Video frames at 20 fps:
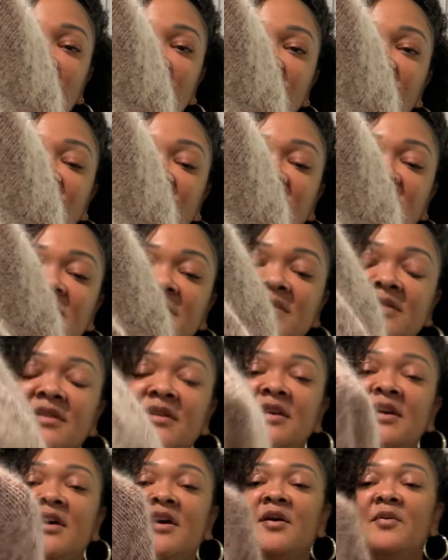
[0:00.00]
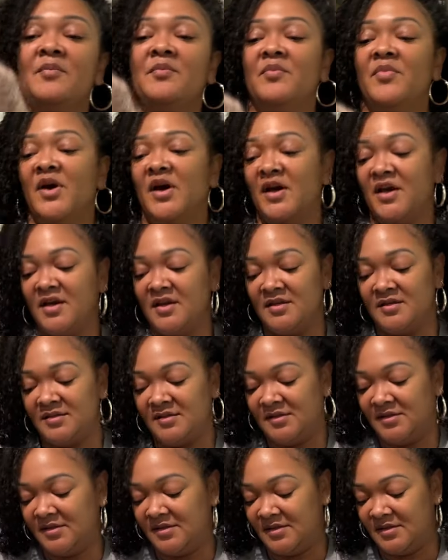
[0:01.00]
perfect, but
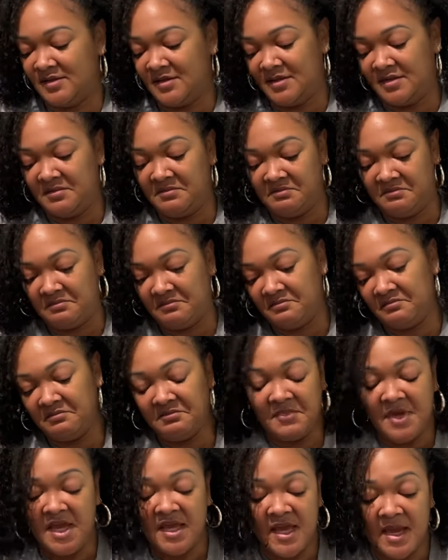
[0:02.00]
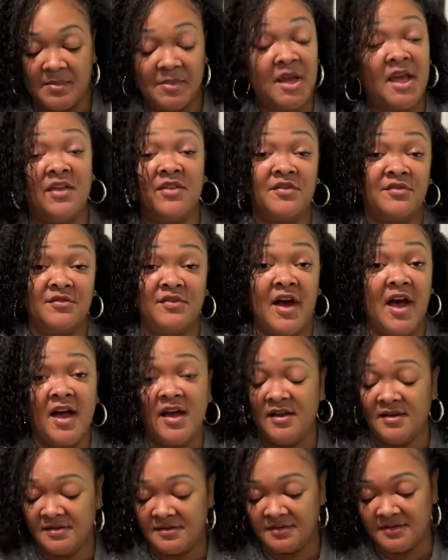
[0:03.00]
it came together
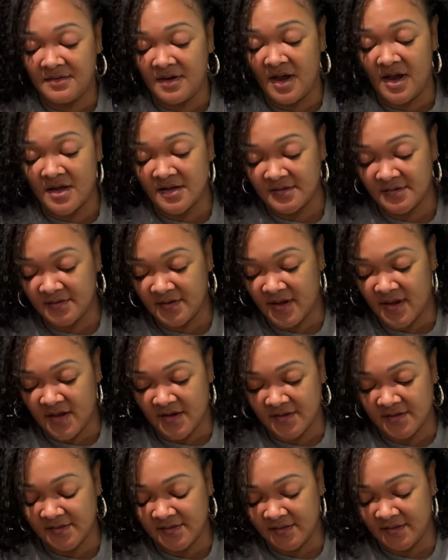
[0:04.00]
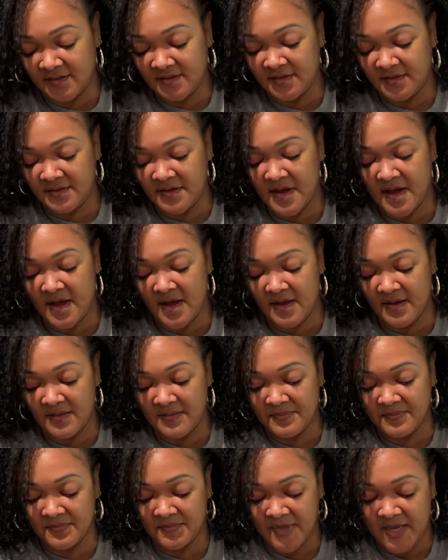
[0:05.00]
fine, honestly.
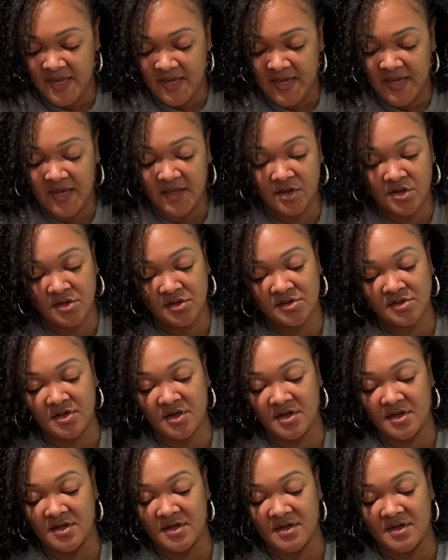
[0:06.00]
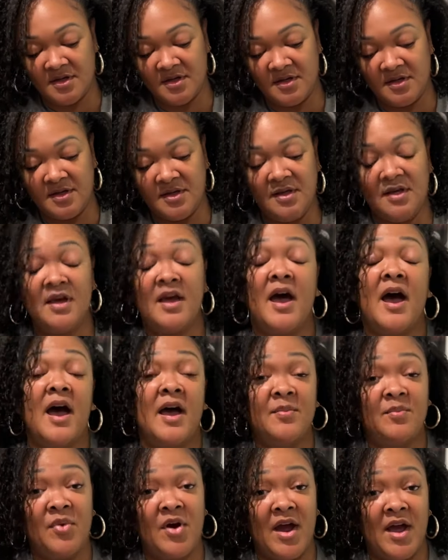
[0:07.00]
It looks good.
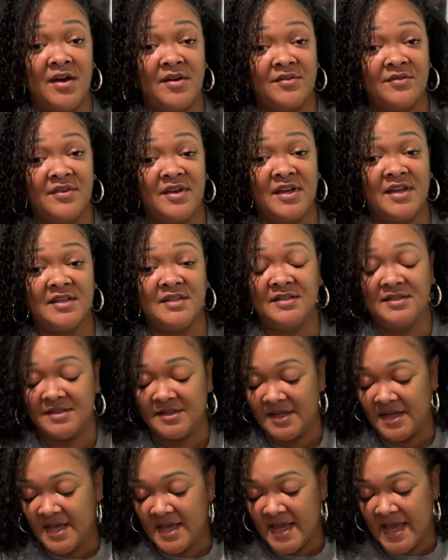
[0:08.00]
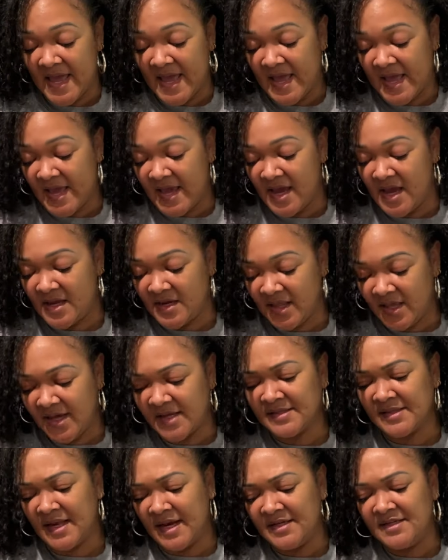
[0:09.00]
I'm proud of it. And like I
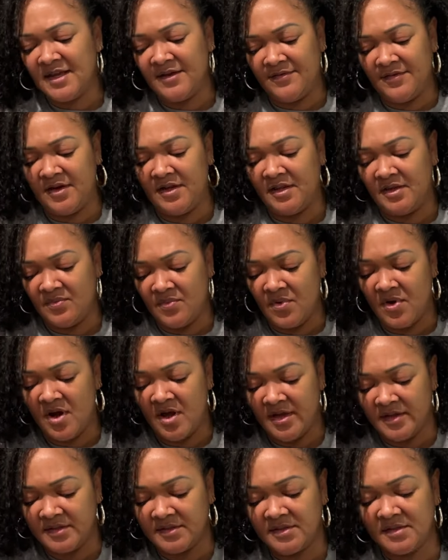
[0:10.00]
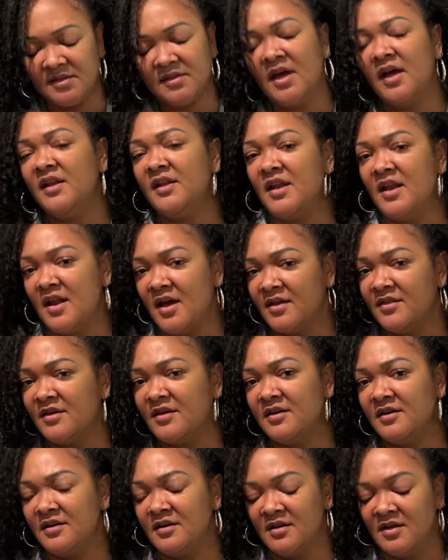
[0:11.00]
said, I definitely want
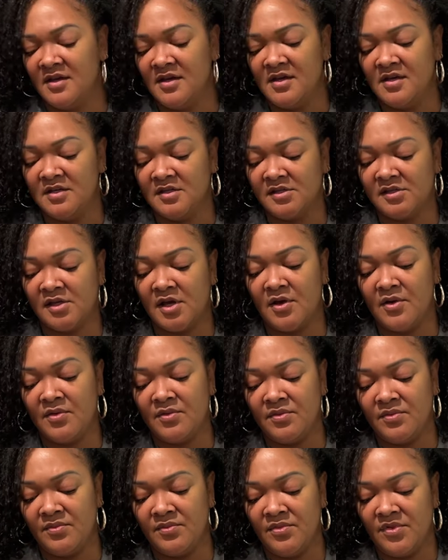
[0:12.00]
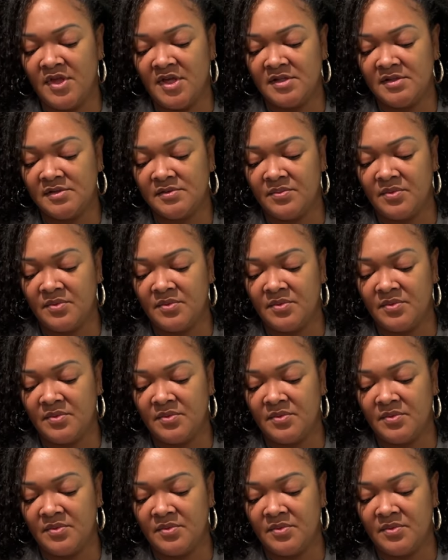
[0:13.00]
another. So this